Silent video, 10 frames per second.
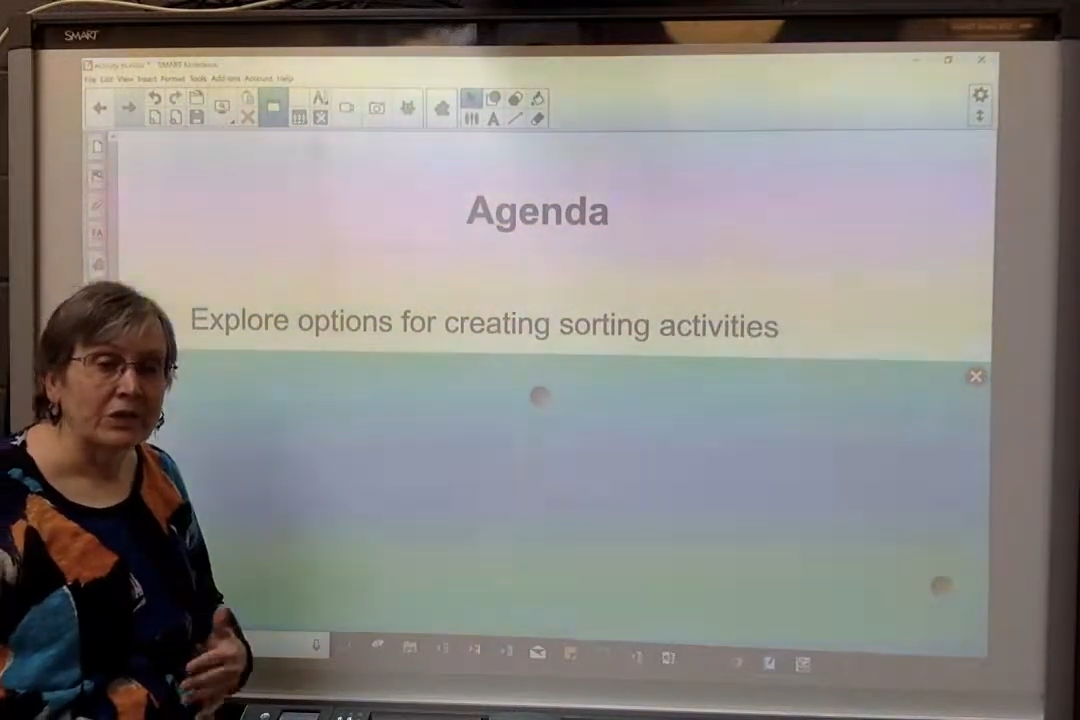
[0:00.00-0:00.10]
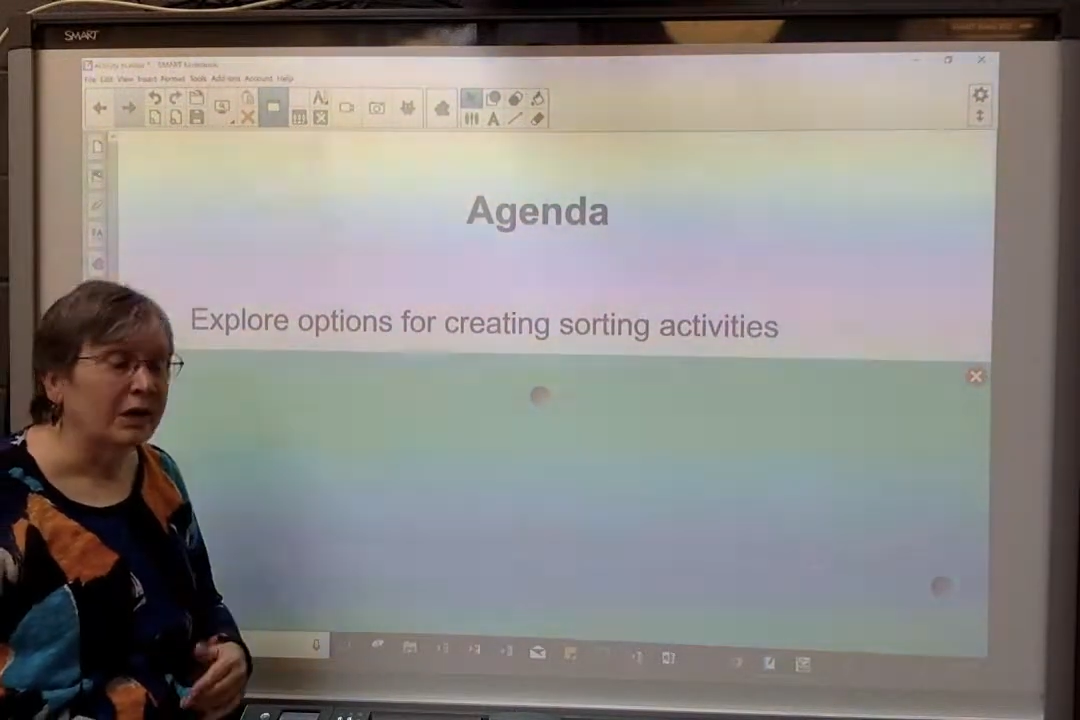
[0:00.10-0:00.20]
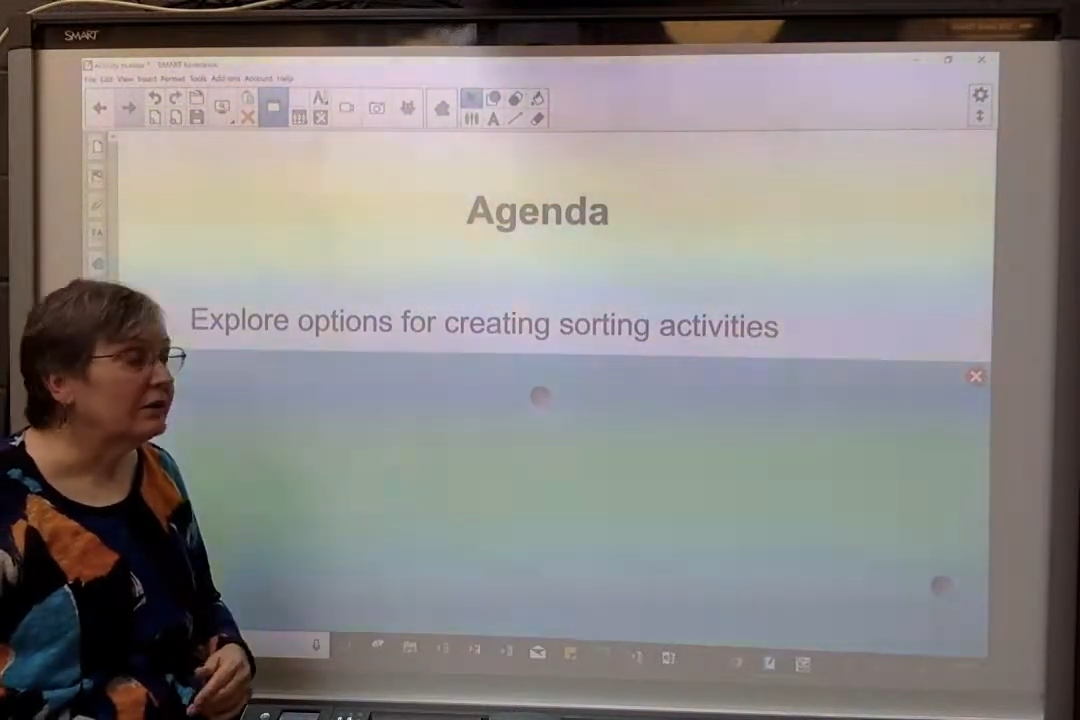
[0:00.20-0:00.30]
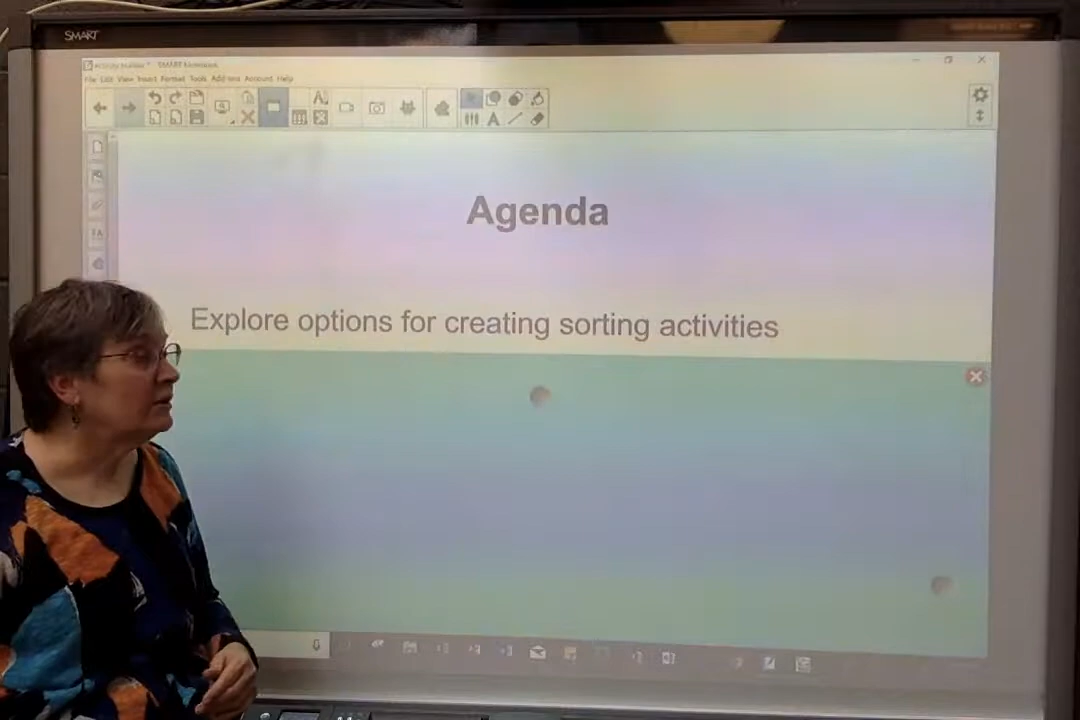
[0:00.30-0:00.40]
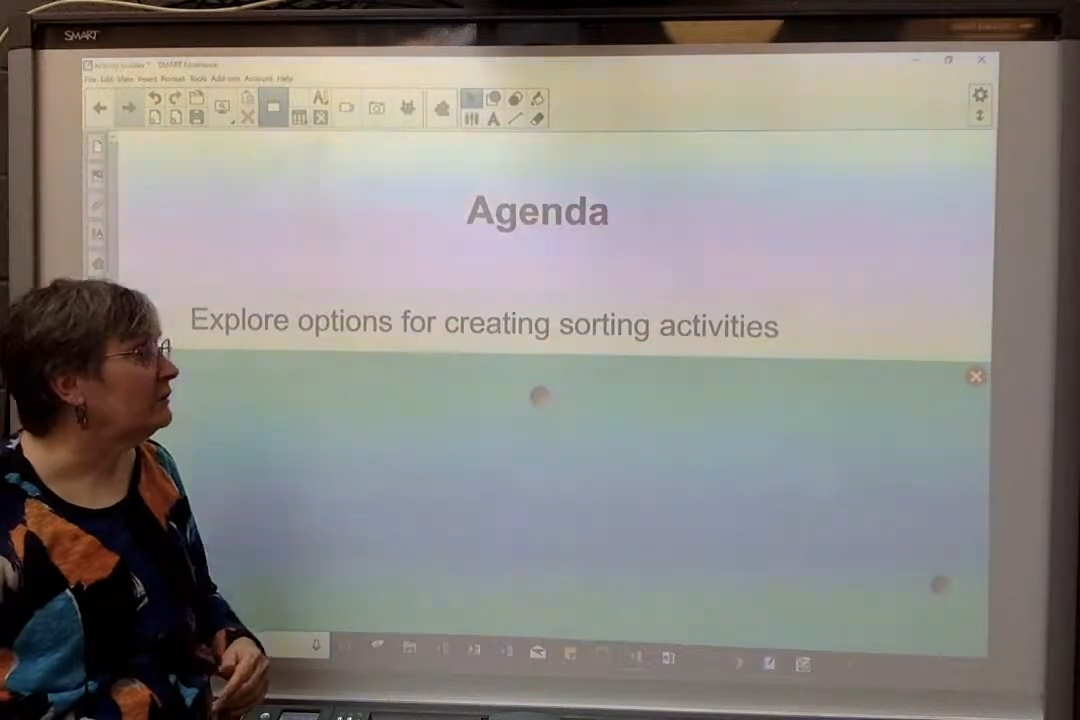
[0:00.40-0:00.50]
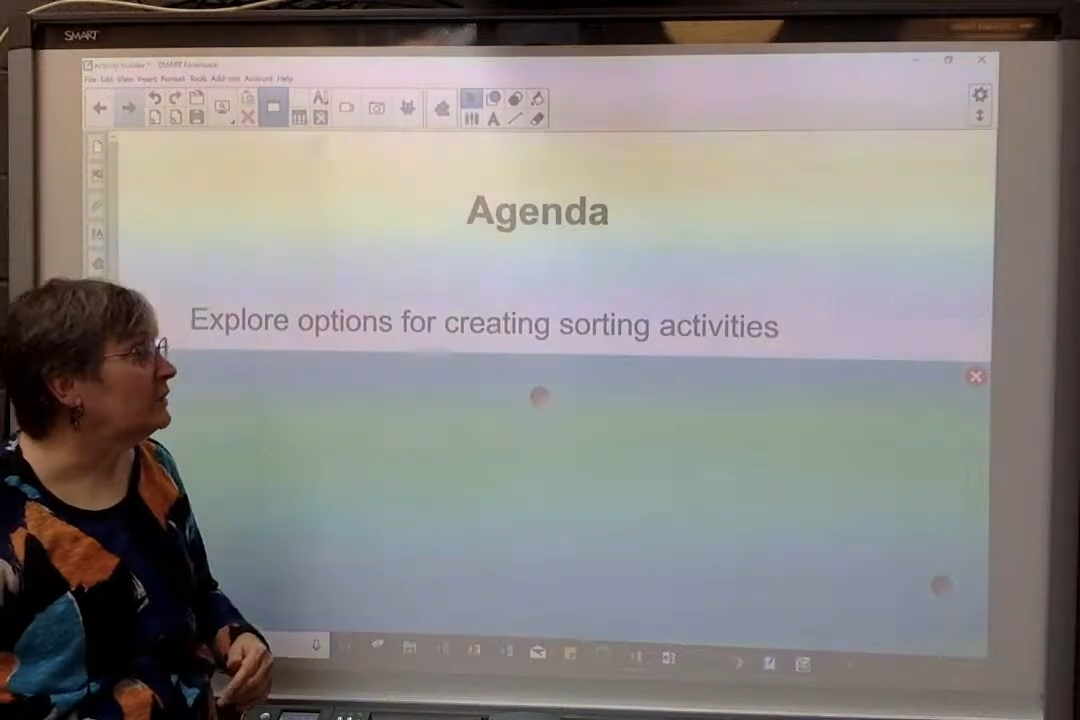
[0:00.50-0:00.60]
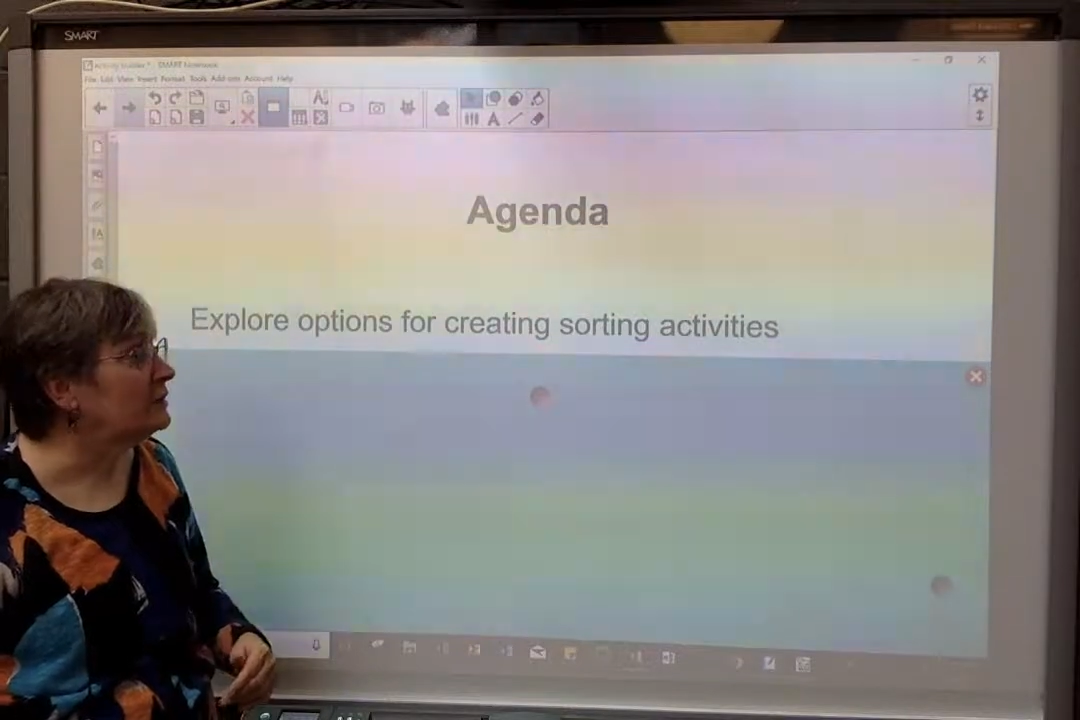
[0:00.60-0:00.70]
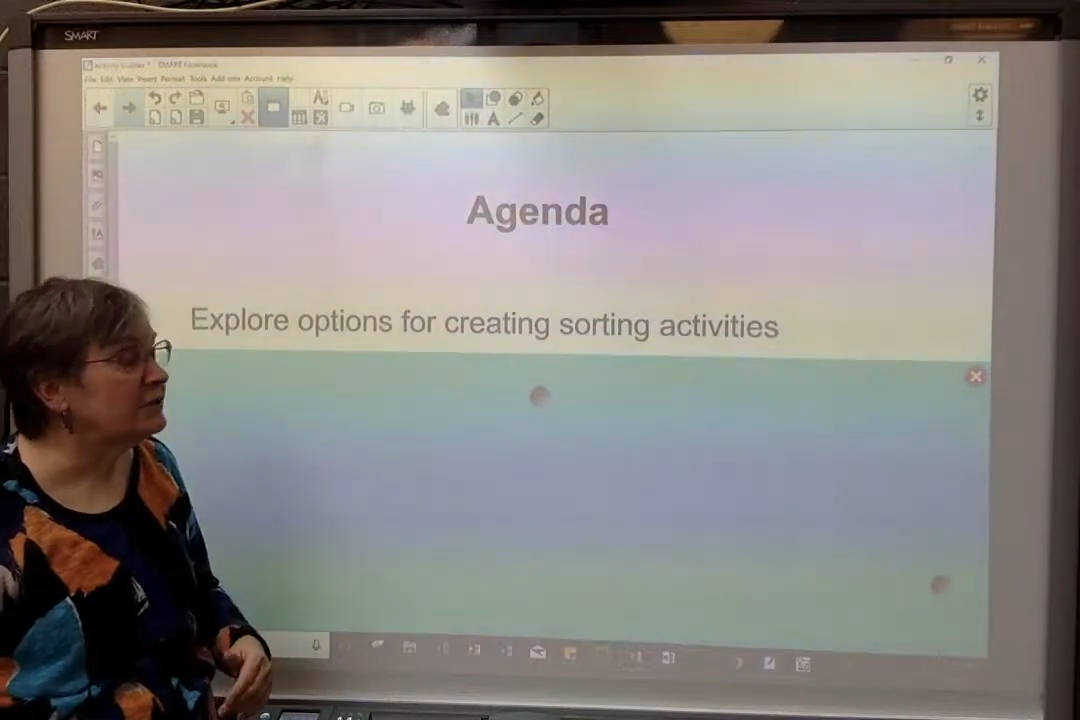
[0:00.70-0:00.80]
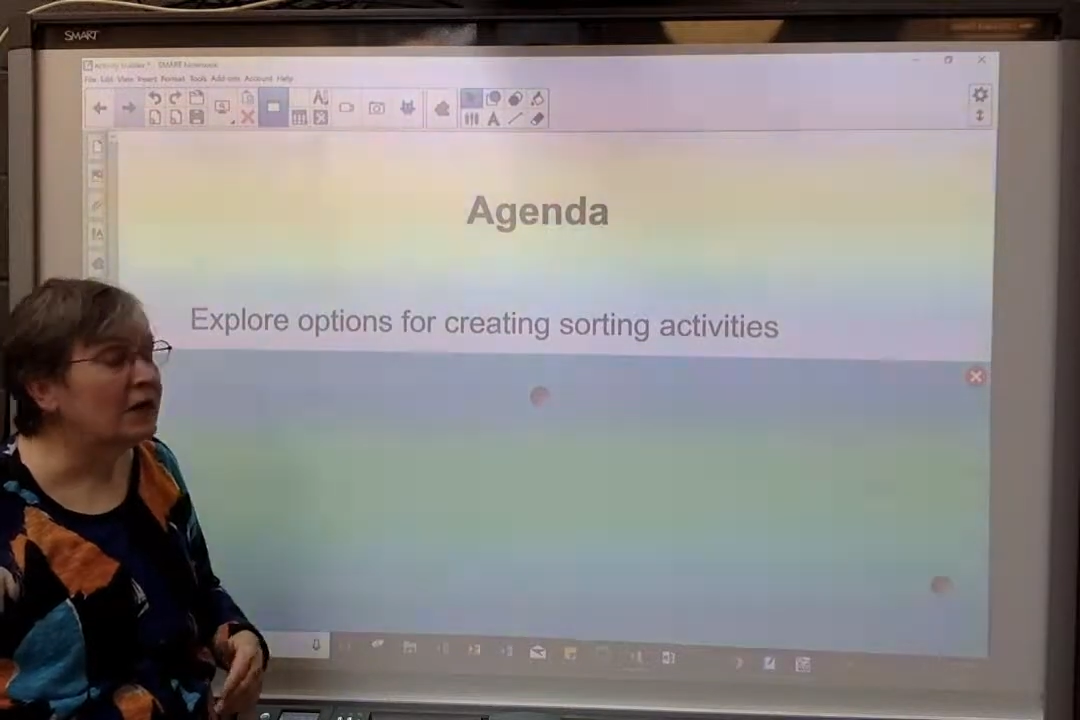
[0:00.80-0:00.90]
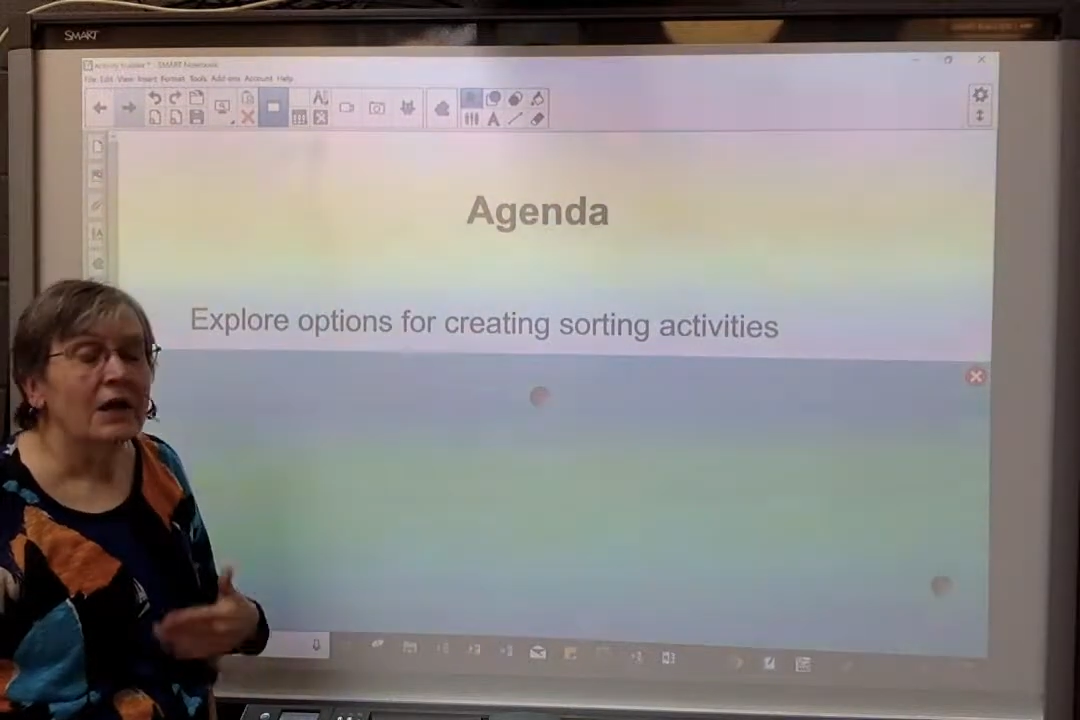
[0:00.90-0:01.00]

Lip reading: activities.